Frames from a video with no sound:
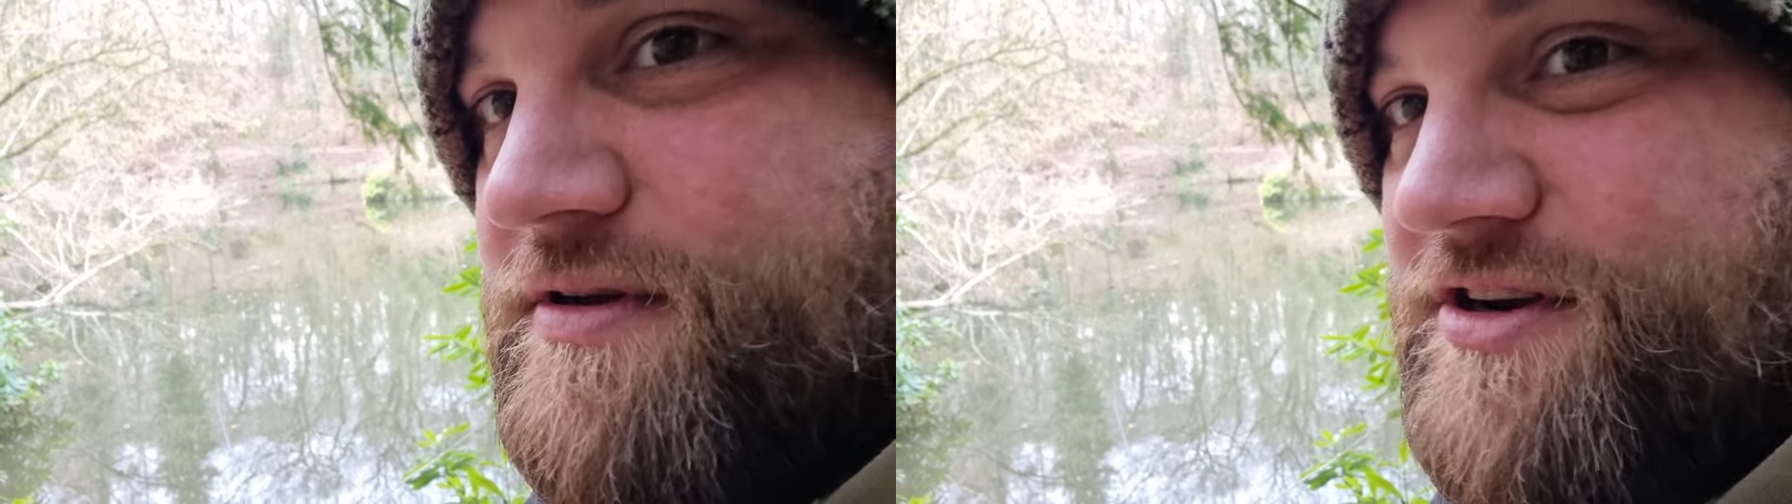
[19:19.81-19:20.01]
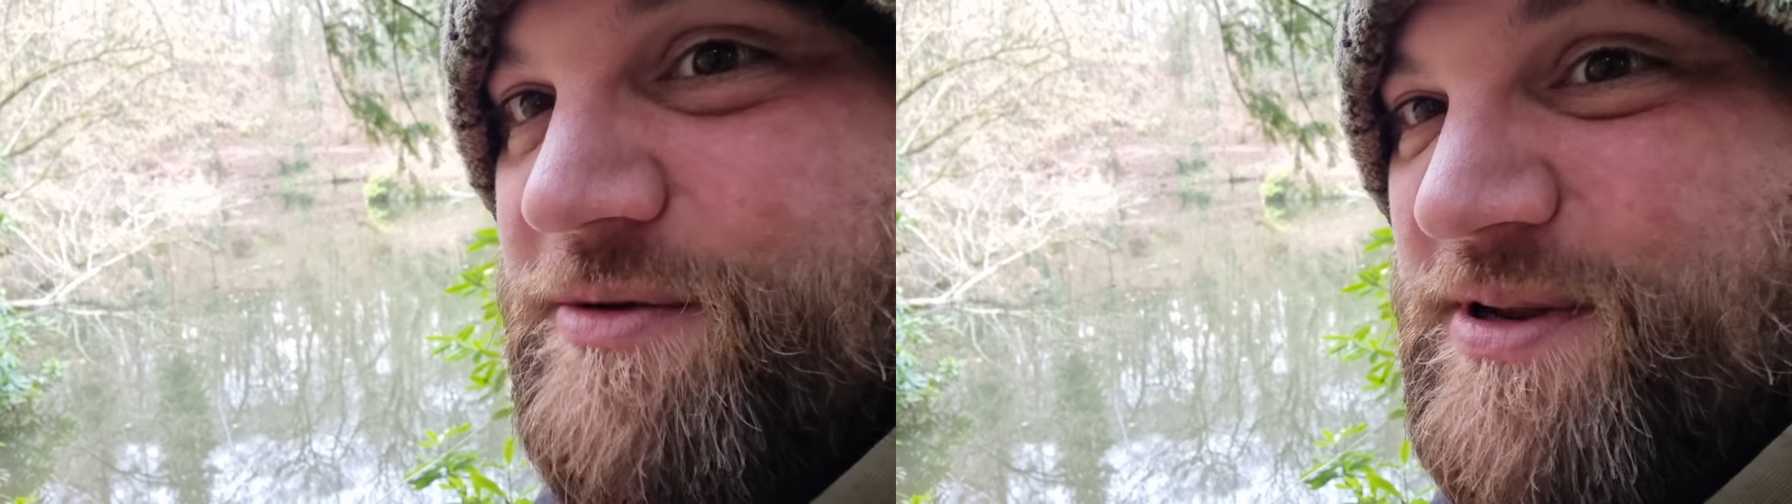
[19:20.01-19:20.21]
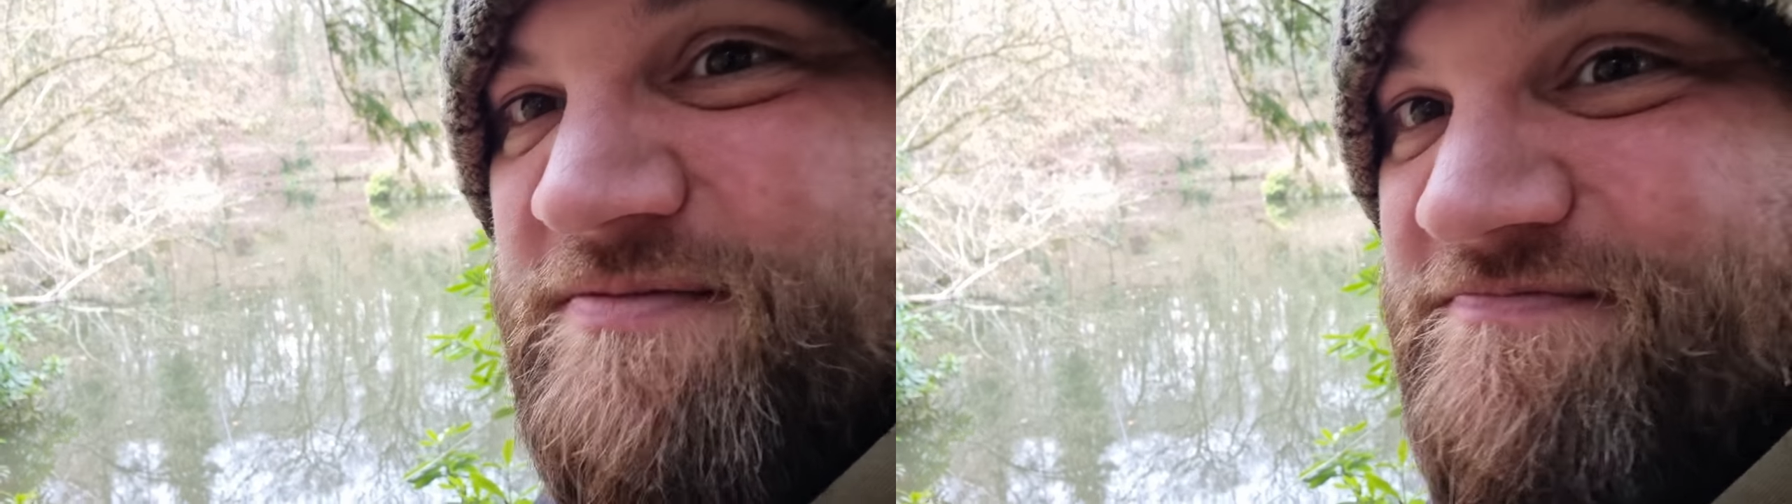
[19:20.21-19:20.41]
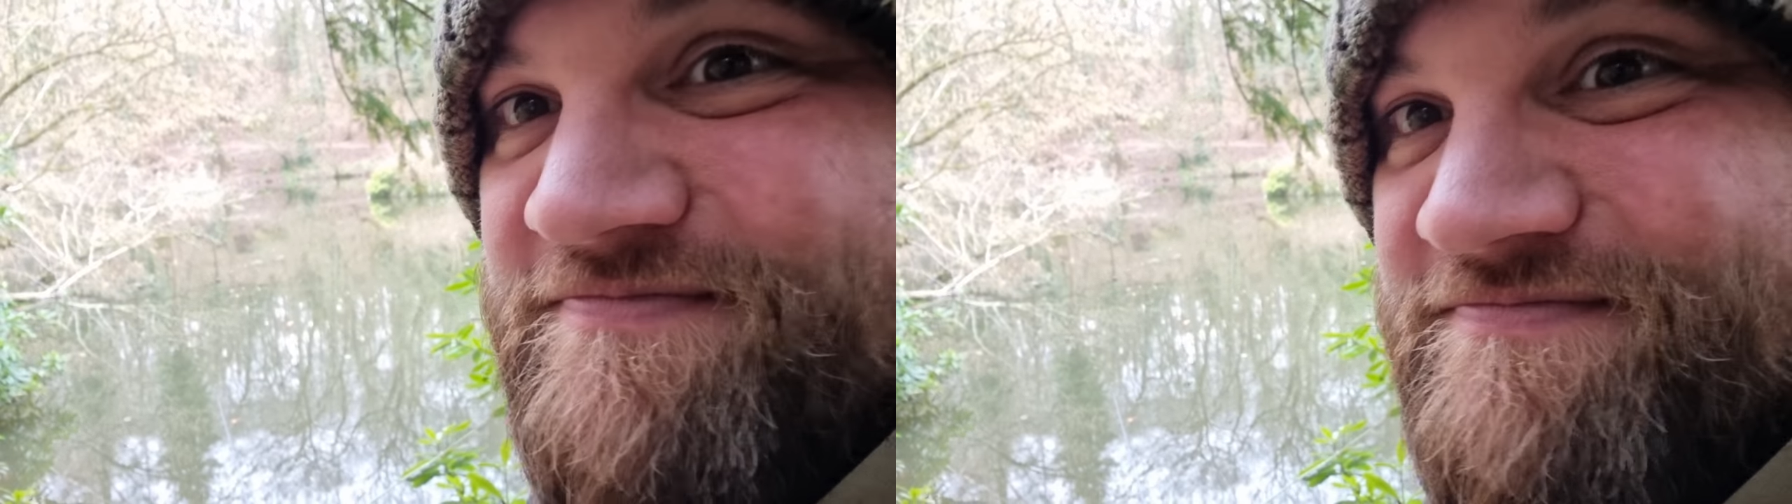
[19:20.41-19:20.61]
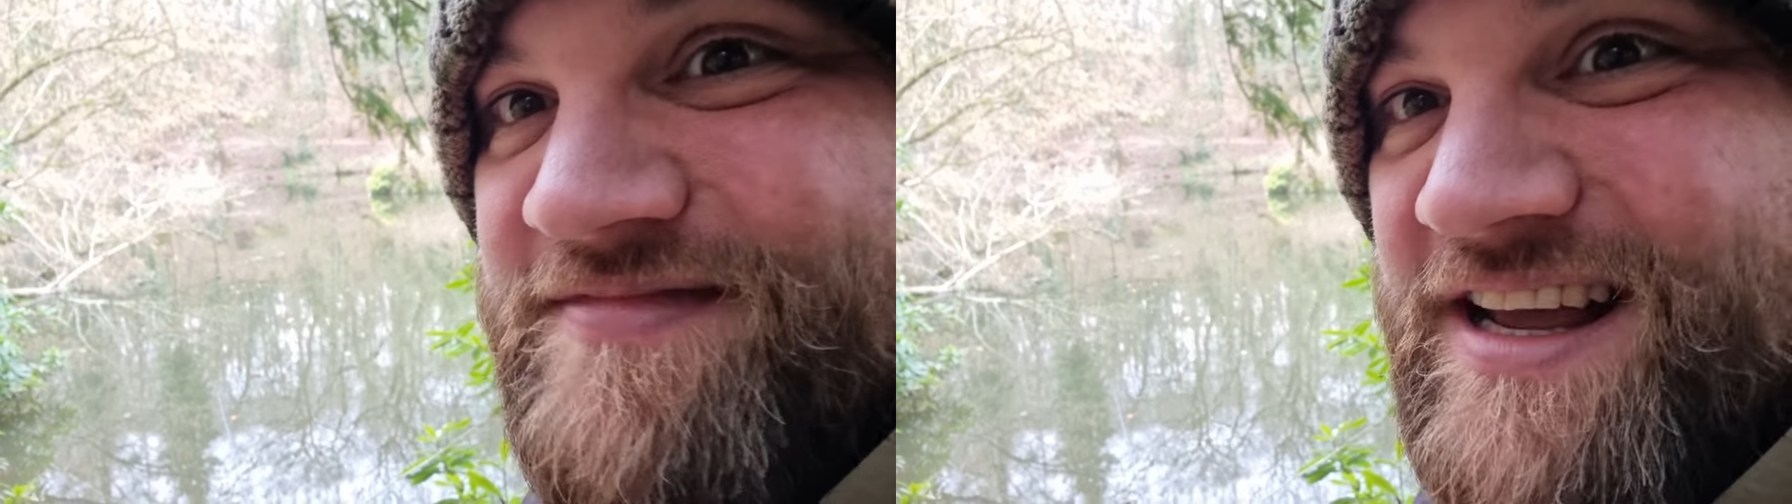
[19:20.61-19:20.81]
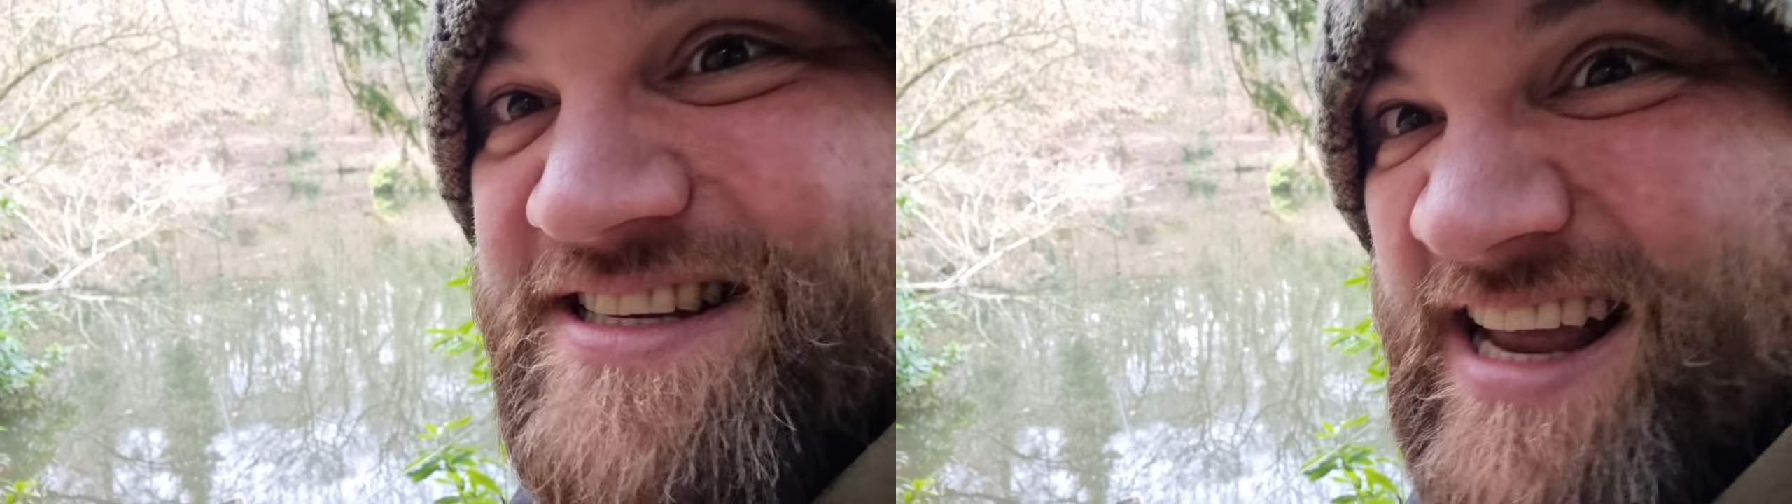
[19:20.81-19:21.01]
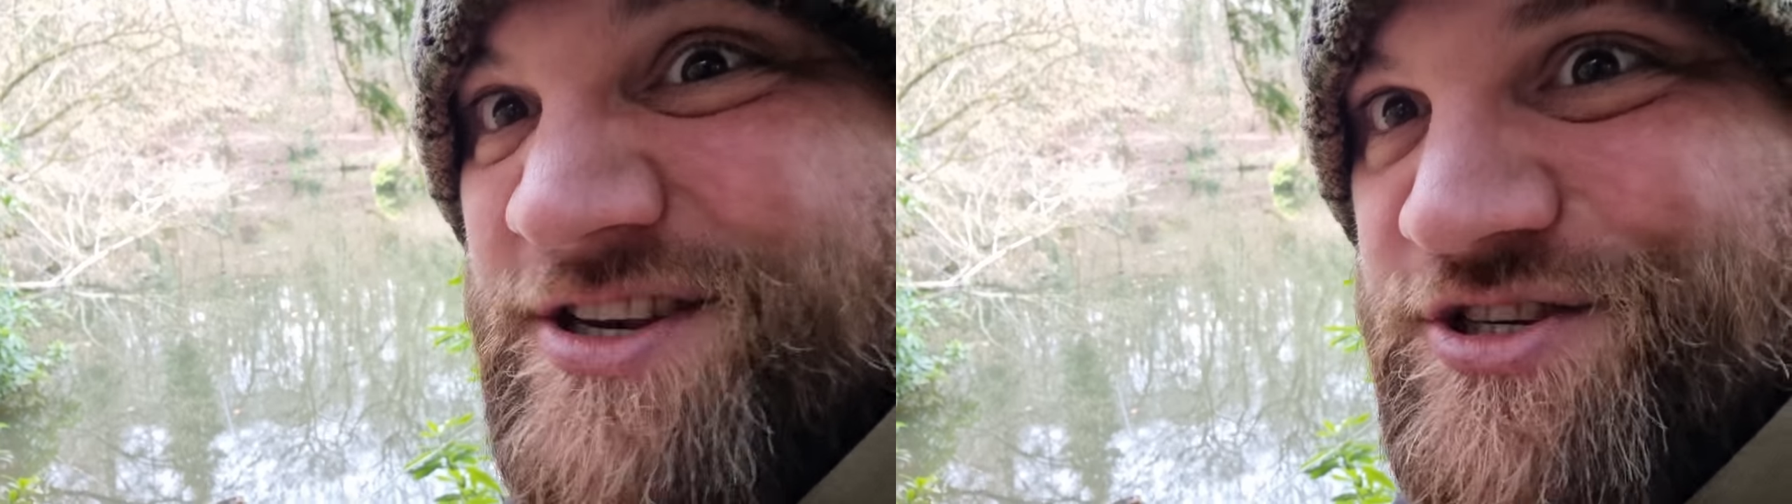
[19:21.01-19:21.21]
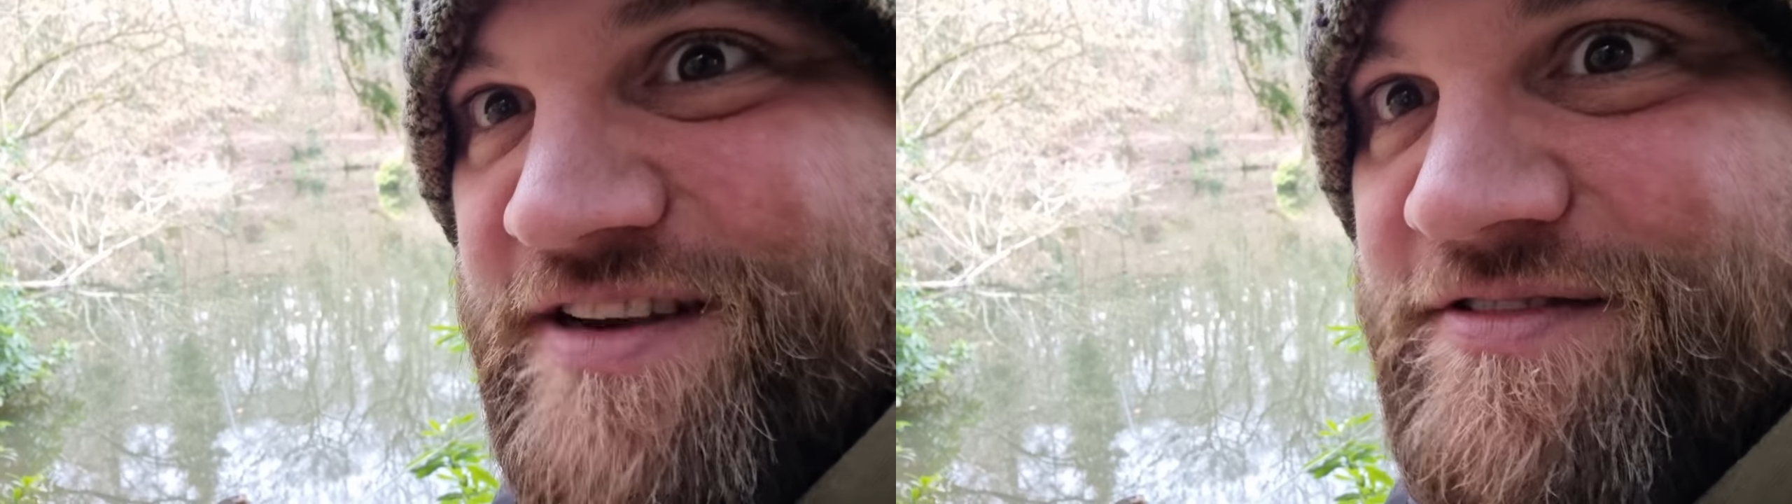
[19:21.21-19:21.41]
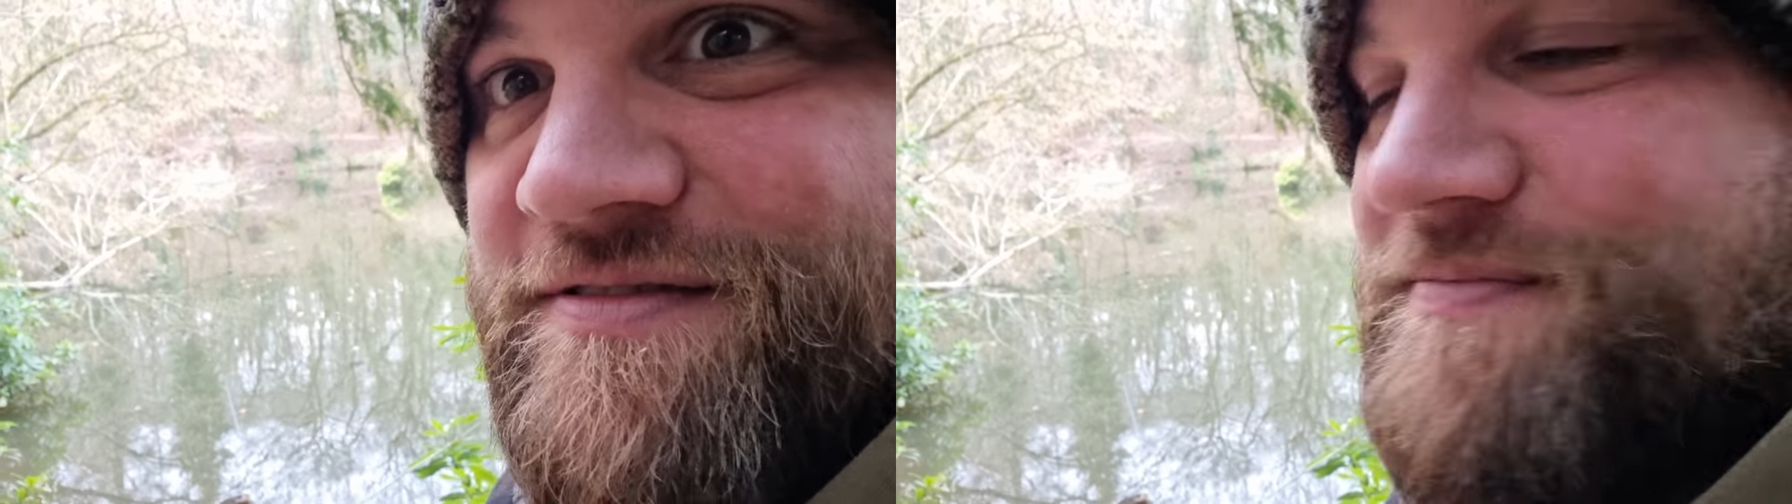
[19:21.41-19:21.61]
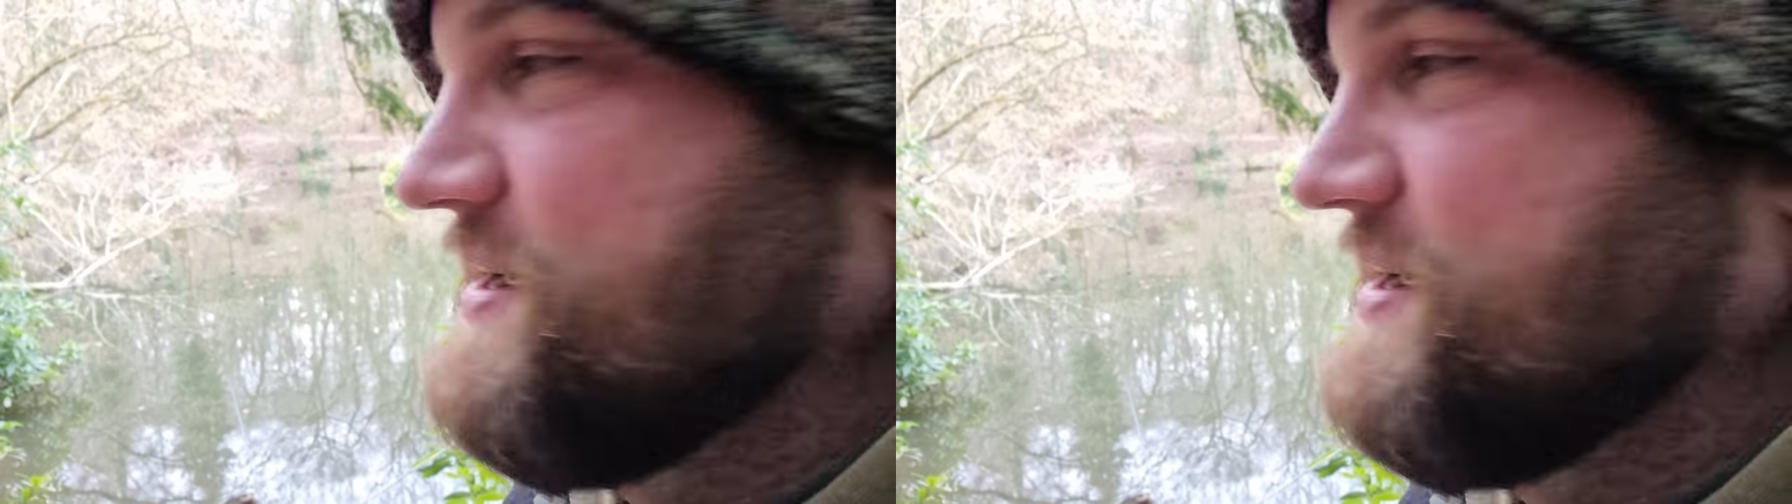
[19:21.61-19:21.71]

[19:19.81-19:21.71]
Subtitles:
could have been a tench even.